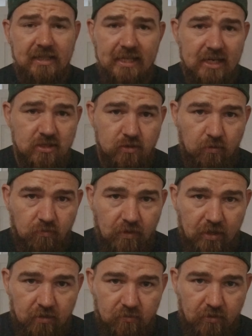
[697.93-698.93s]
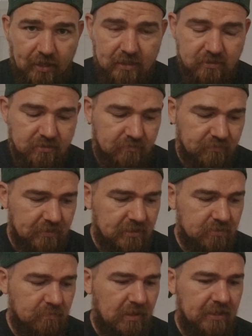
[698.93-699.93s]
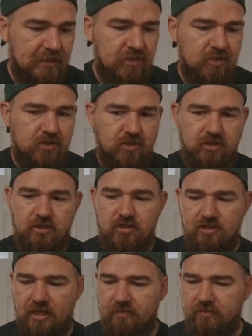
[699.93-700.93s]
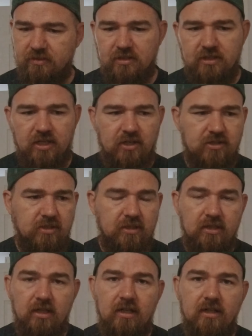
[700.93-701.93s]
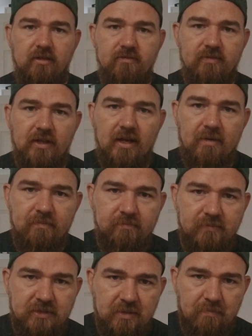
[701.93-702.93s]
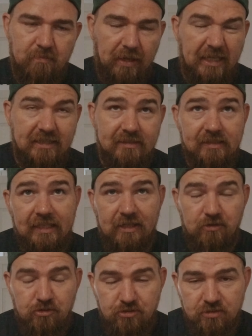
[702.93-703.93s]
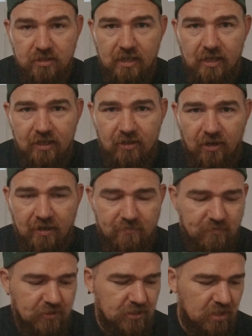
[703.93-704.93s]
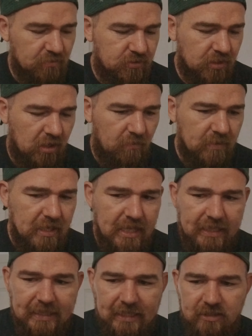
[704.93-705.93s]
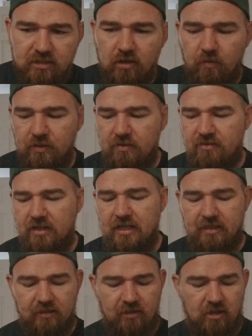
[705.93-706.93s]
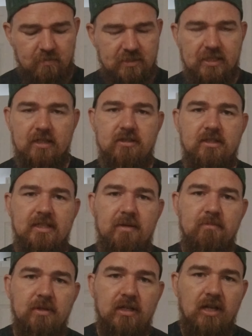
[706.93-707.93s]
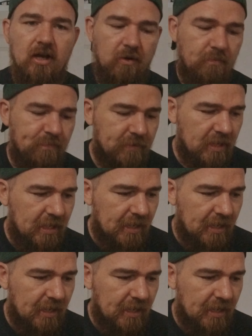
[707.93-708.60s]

There is no right or wrong answer for this, mind. This is just a general discussion, kind of debate-ish kind of video. So let us know what you think in the comment section down below.